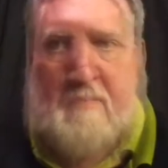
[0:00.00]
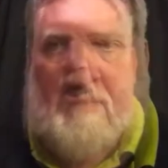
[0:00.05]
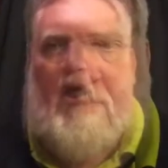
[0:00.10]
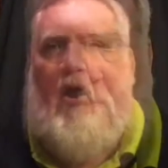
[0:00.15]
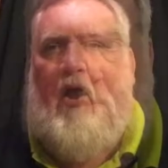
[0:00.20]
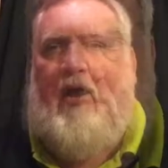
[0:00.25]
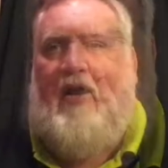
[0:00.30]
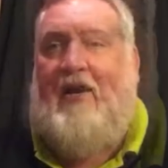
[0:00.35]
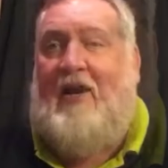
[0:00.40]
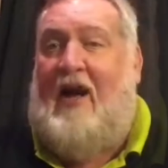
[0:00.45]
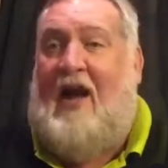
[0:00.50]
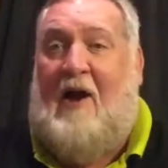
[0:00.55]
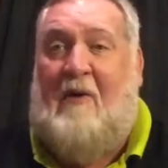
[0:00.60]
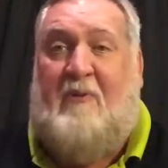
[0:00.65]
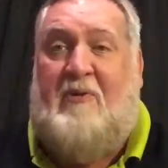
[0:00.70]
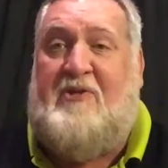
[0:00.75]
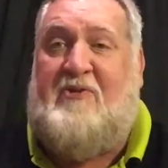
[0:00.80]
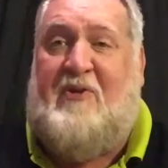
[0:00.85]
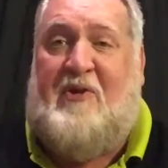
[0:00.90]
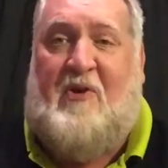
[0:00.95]
All right, I
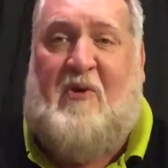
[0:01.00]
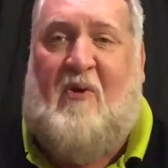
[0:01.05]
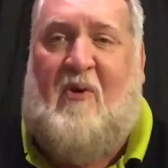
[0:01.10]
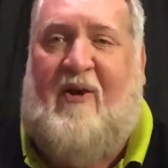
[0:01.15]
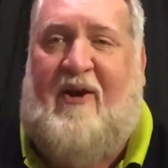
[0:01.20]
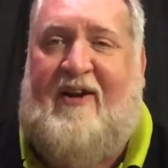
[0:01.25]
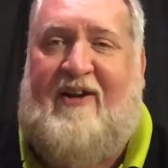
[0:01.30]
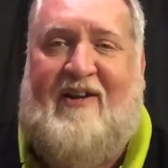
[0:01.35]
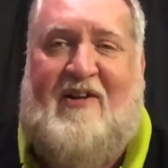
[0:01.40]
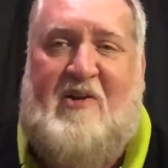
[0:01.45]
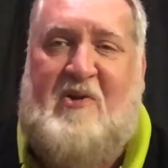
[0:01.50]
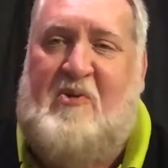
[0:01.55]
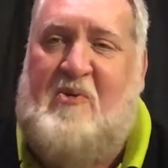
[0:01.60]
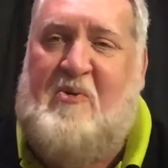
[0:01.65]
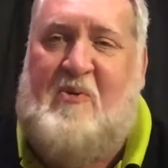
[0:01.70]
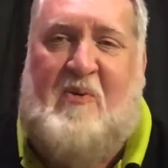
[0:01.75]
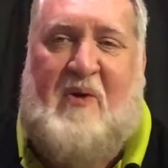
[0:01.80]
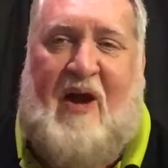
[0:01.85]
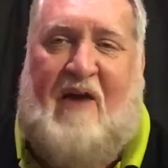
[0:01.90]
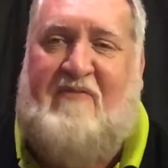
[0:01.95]
was recording.
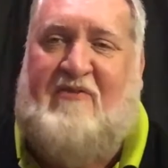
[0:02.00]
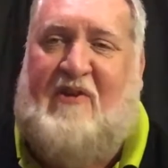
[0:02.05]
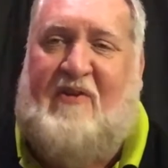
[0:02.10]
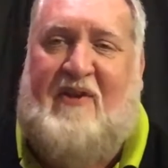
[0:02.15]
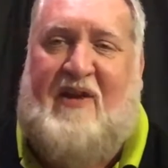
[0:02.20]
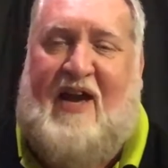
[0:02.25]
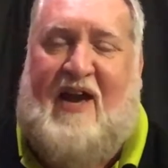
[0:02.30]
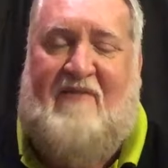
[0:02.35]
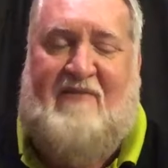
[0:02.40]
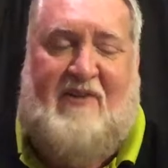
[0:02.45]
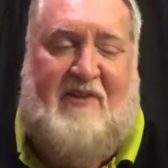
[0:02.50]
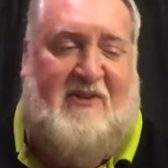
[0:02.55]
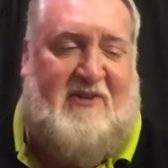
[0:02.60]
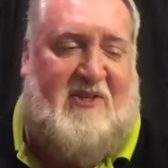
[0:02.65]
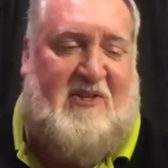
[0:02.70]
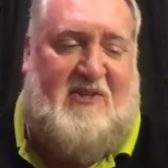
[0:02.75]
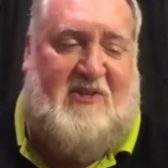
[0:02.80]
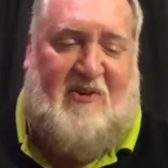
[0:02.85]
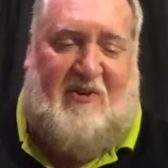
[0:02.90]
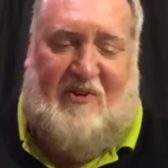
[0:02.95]
I haven't done
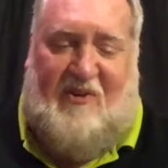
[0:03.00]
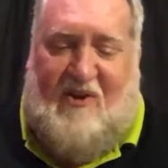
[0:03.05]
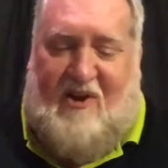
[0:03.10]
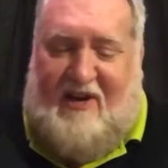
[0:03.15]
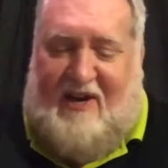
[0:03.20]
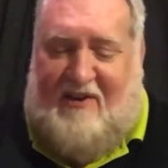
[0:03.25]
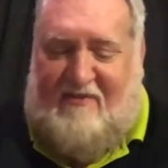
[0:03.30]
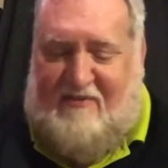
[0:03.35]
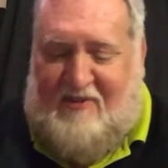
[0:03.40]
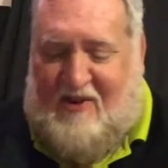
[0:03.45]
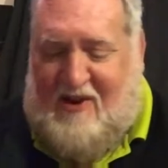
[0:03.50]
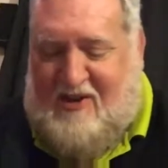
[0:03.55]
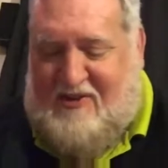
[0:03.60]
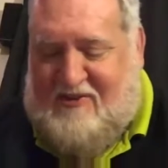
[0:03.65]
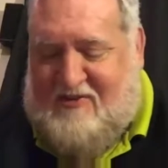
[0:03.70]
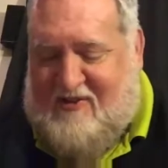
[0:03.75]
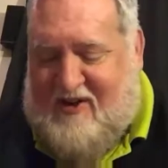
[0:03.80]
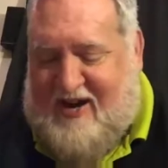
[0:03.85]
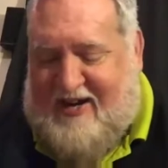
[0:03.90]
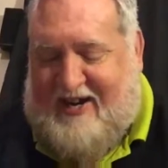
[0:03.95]
this in so long. I've
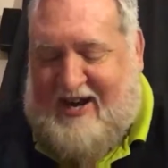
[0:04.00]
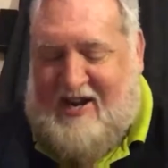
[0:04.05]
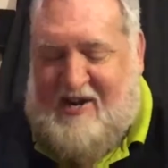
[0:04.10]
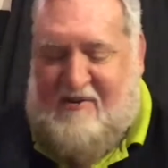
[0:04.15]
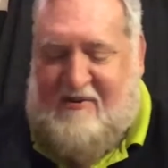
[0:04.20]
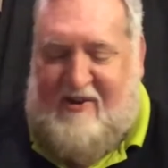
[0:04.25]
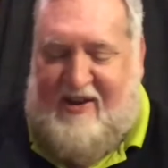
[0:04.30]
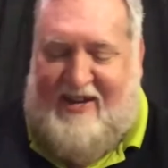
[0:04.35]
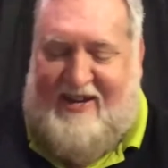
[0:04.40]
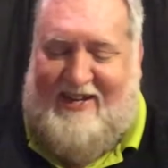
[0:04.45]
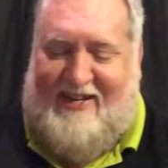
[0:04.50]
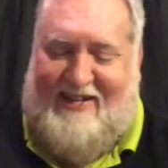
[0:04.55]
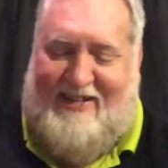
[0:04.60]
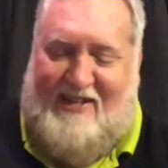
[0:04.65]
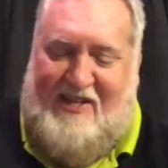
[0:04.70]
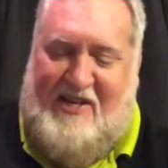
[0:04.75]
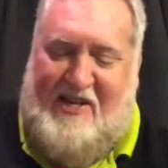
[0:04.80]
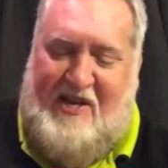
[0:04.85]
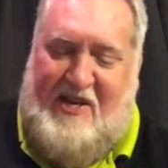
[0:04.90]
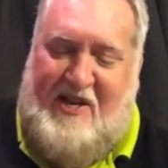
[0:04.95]
lost track. Anyway,
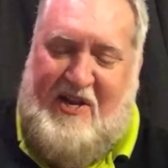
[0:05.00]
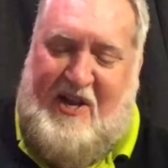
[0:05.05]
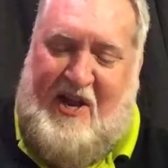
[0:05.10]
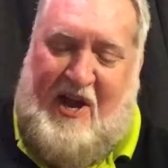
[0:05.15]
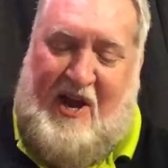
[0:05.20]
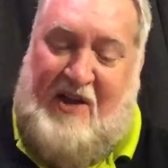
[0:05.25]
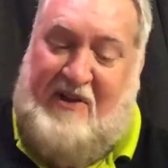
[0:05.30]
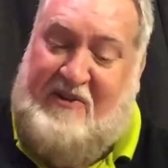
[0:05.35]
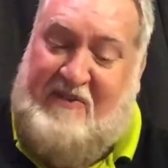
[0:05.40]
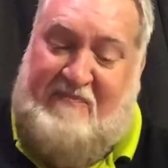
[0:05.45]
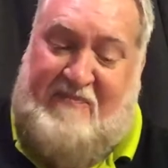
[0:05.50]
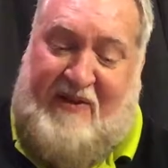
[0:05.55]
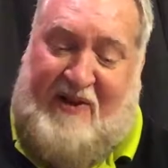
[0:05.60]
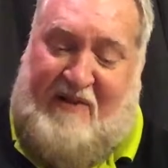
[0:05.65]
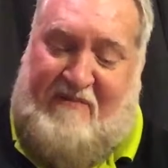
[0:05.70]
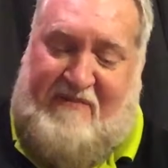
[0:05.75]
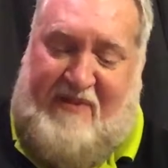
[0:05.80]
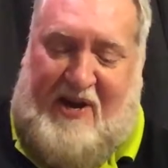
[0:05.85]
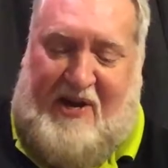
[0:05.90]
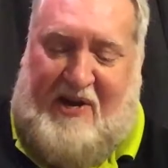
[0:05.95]
I'll just
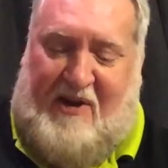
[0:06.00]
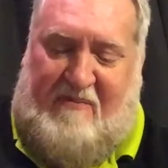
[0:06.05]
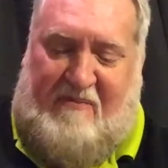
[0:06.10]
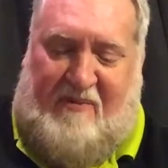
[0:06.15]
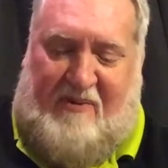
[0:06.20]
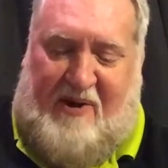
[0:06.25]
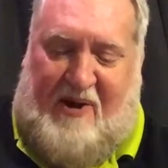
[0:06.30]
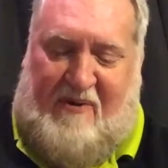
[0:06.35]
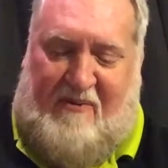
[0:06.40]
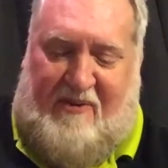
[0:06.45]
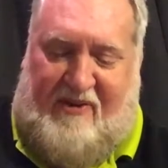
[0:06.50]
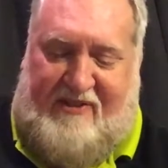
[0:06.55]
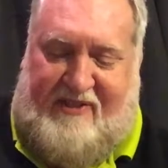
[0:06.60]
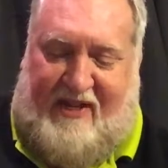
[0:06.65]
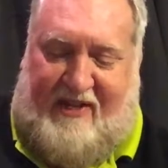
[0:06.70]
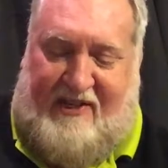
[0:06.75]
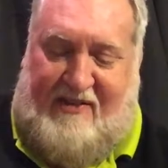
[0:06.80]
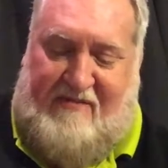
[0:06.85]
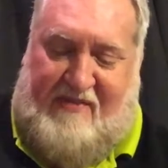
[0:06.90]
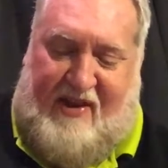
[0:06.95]
pick it back up where I was.
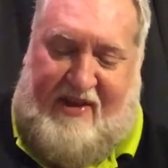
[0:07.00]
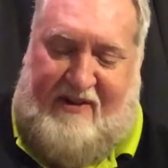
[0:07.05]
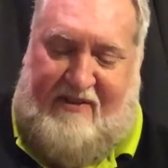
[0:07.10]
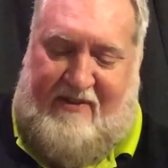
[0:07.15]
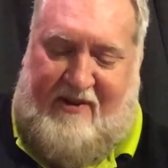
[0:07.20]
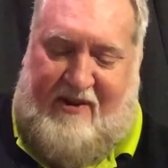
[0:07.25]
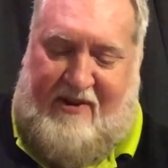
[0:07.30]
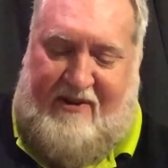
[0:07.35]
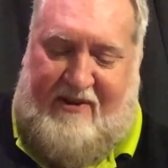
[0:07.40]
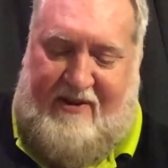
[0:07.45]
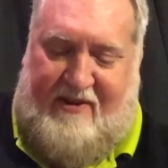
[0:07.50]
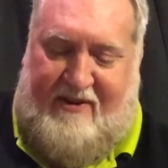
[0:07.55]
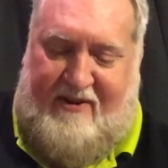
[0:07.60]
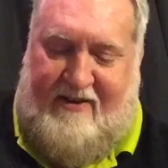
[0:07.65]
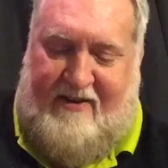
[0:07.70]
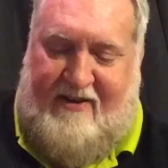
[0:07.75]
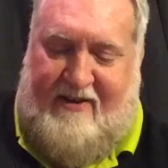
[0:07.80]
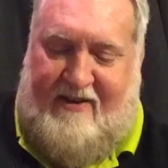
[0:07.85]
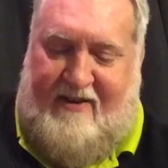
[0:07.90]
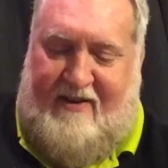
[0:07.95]
I'll leave that in there
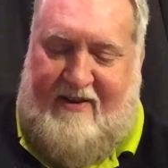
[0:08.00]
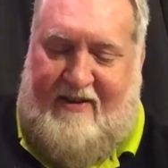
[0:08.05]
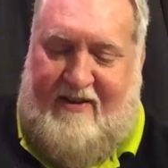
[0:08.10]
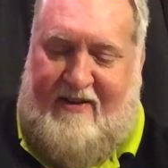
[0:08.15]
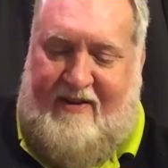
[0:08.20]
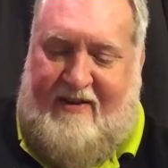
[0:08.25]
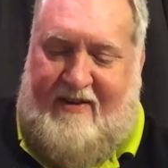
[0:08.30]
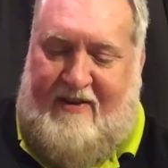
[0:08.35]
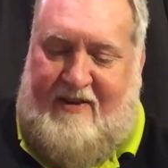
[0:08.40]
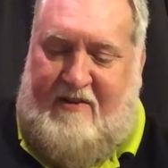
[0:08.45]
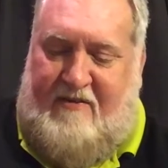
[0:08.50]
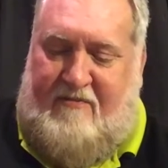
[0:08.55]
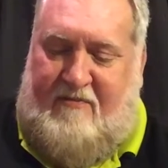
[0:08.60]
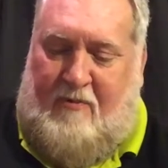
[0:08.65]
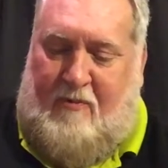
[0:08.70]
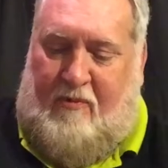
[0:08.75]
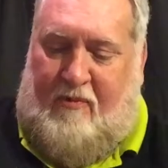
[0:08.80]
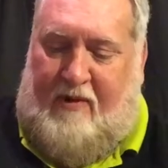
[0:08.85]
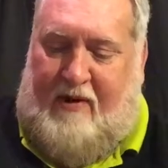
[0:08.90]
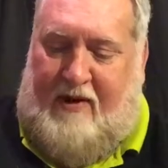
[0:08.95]

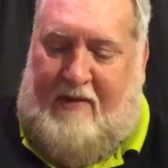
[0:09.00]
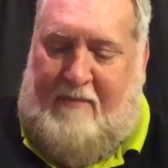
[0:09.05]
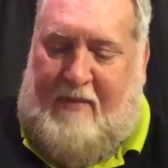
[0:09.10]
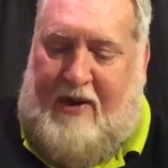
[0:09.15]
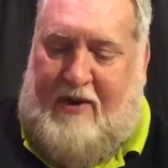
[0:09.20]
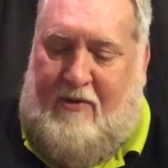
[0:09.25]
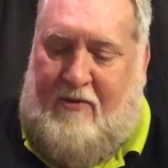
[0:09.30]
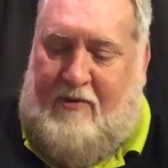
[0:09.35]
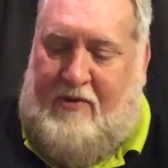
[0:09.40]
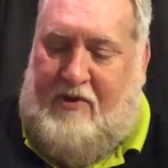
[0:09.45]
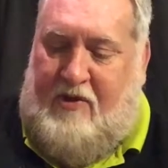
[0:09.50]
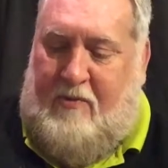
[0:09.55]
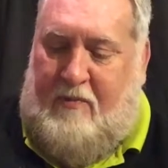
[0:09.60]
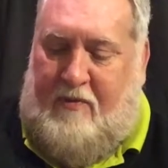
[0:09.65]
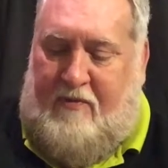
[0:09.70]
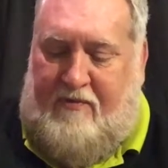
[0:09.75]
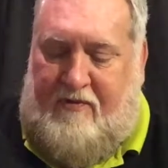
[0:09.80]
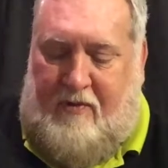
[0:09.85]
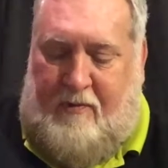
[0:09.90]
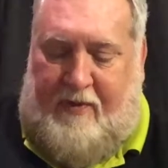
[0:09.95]
for my own
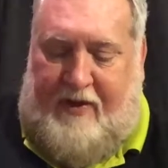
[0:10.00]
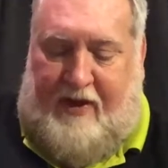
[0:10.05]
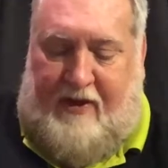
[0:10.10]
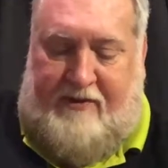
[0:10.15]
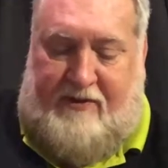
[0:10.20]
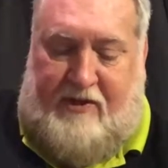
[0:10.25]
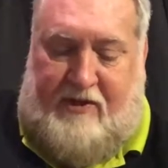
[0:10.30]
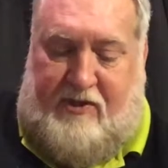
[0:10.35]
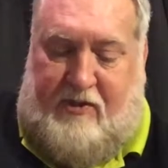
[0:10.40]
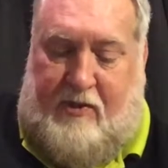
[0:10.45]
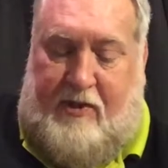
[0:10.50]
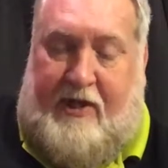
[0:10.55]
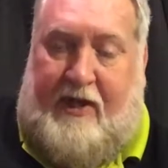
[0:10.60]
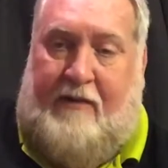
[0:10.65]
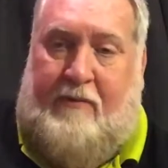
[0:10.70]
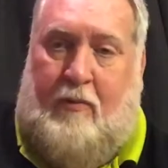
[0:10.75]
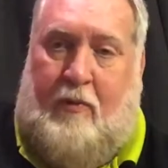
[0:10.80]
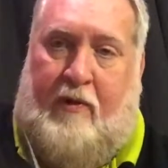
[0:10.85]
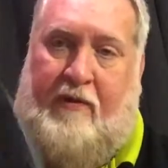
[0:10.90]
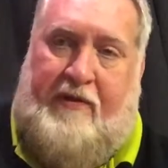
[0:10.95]
humor, for nobody else's. So you
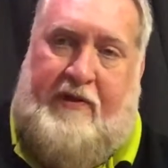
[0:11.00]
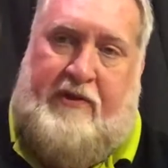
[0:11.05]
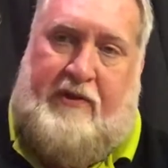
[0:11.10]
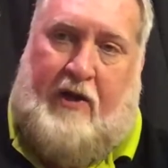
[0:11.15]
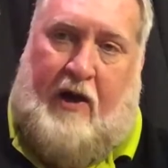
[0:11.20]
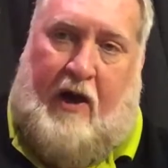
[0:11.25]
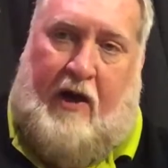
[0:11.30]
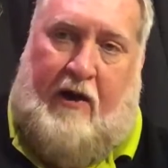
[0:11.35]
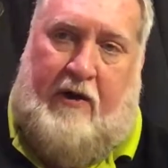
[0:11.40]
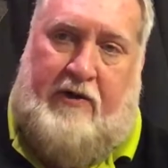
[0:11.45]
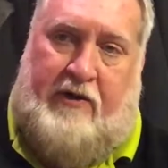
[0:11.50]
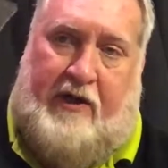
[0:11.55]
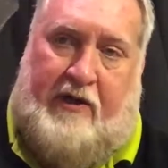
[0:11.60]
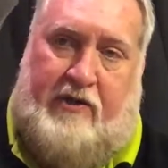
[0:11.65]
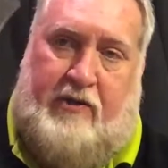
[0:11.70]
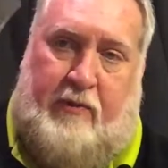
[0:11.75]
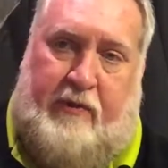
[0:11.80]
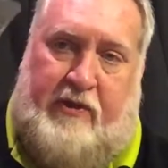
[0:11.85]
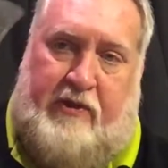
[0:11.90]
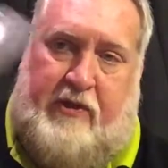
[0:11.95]
get one of these cards. You
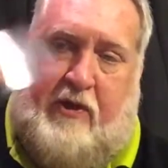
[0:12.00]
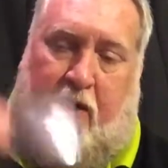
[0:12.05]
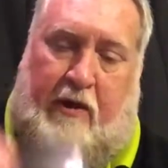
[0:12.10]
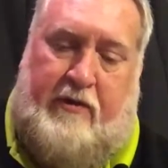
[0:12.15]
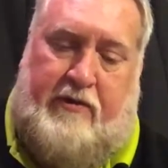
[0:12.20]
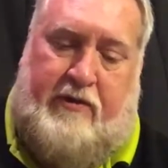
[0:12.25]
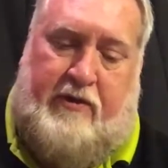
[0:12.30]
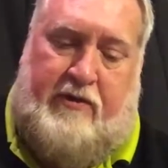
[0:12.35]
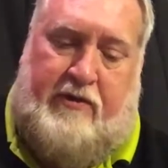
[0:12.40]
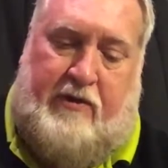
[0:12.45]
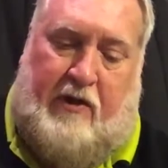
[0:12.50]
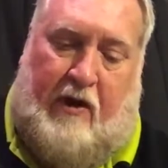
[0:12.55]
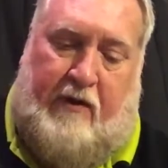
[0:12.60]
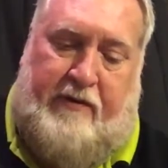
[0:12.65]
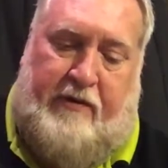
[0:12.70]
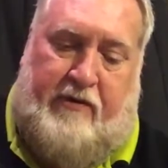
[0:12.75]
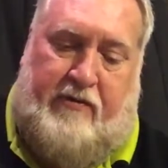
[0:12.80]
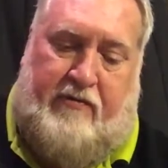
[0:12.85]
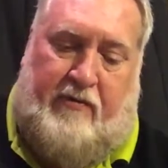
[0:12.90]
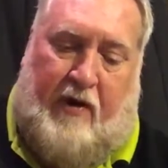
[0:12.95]
get two of these cards to start,
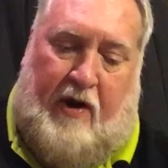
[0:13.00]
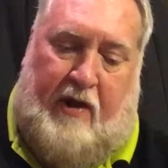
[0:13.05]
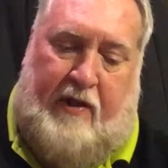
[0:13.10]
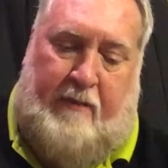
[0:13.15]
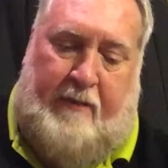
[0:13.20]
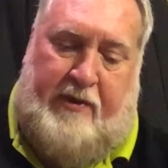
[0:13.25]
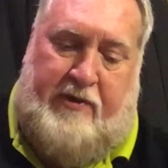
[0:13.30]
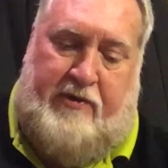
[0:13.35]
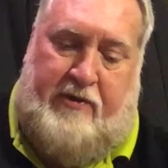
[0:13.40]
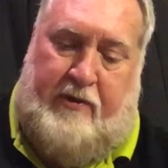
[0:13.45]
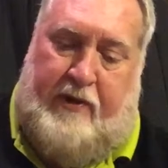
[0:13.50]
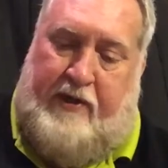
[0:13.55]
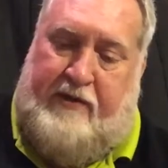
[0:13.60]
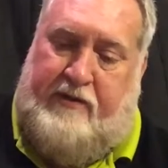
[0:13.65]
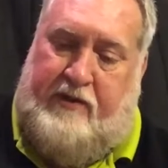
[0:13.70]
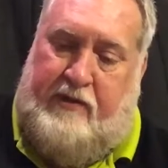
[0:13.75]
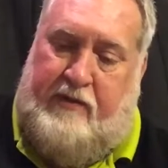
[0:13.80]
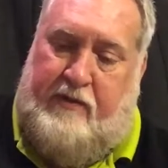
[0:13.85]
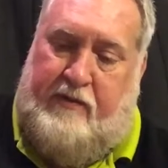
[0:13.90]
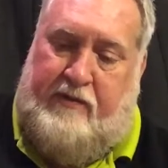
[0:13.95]
and you draw them as you
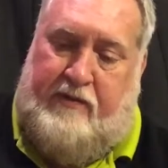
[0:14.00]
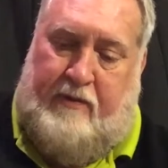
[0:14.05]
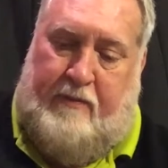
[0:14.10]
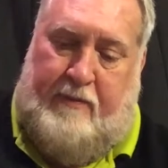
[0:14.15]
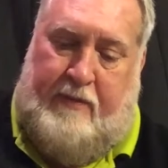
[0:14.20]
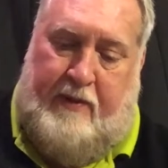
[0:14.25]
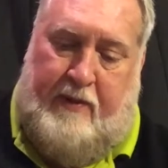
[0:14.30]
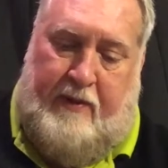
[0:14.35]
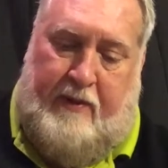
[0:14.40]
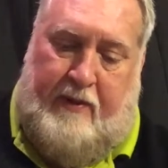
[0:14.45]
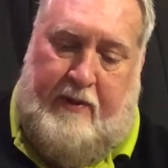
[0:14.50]
use them.